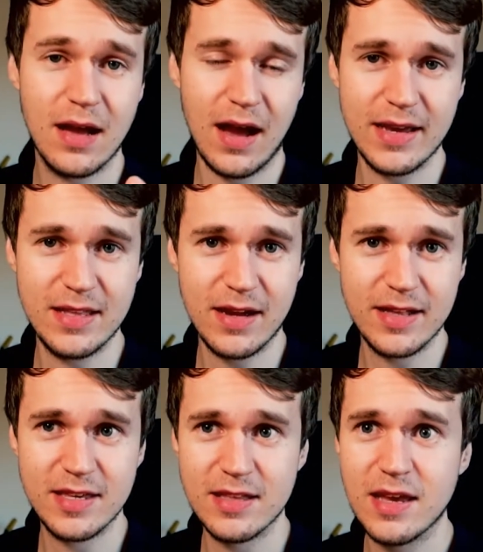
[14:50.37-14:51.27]
At
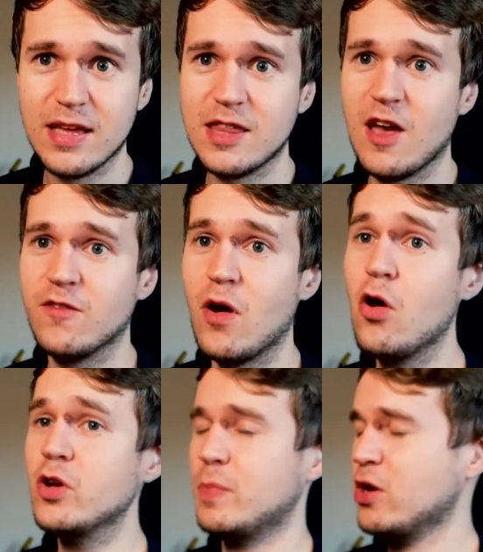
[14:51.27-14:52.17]
United, there have
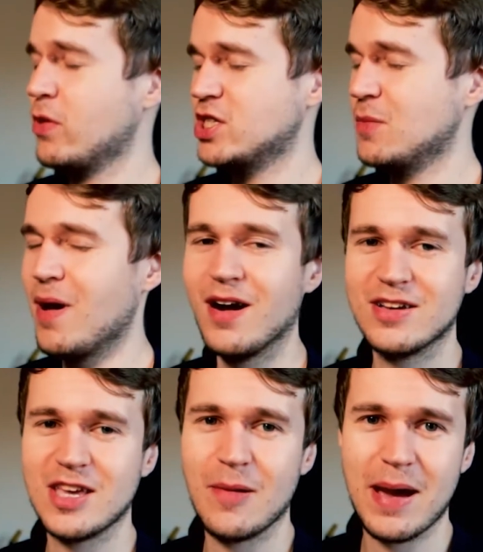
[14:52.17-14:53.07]
always been question
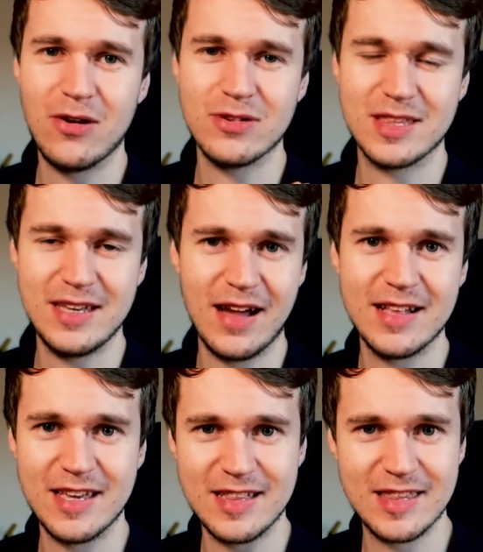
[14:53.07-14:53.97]
marks about
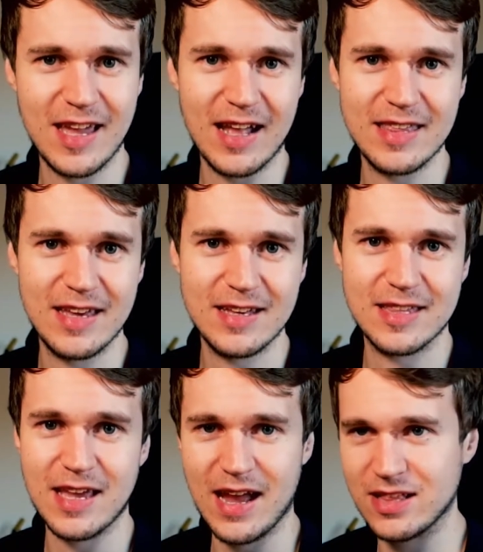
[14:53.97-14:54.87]
United's
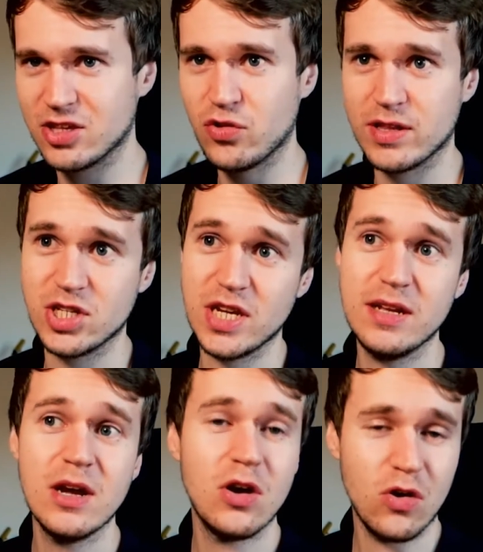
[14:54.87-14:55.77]
tactics and strategy
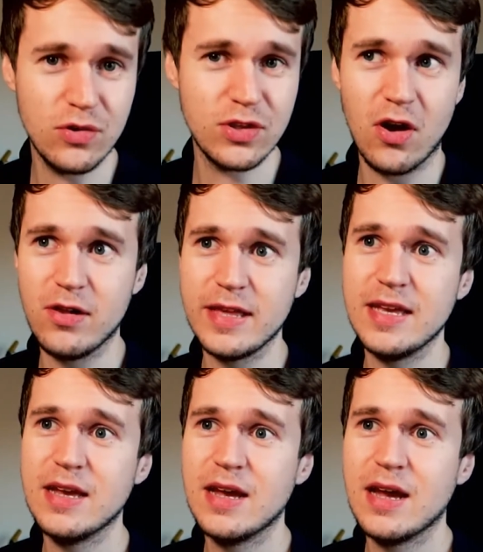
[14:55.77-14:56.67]
under
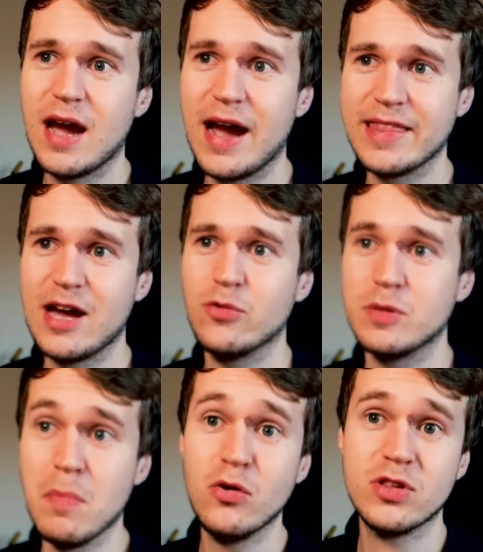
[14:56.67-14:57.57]
Ollie, and that was
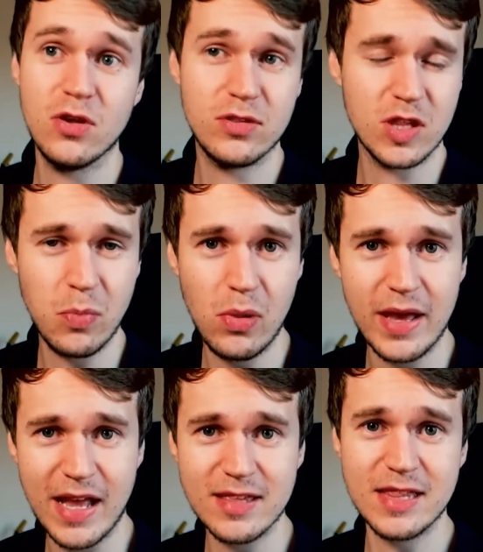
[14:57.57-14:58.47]
most noticeable
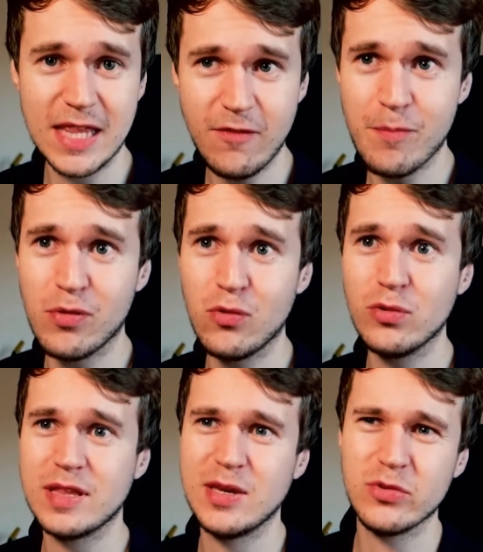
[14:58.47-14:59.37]
against Liverpool.
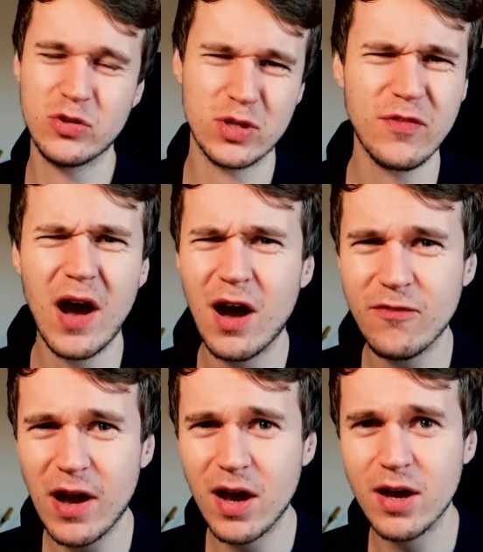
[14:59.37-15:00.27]
The team was sort of
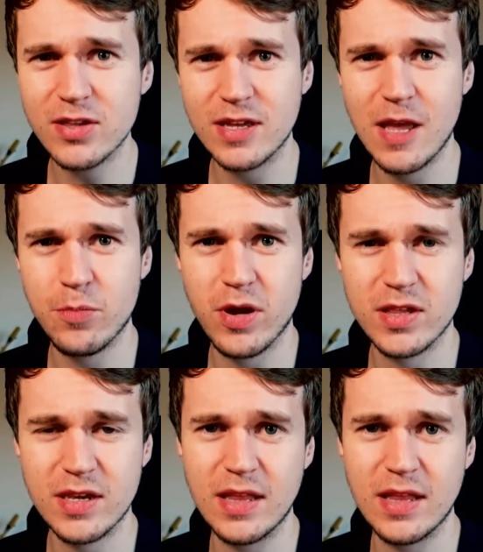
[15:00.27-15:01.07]
half-arsed in their pressing.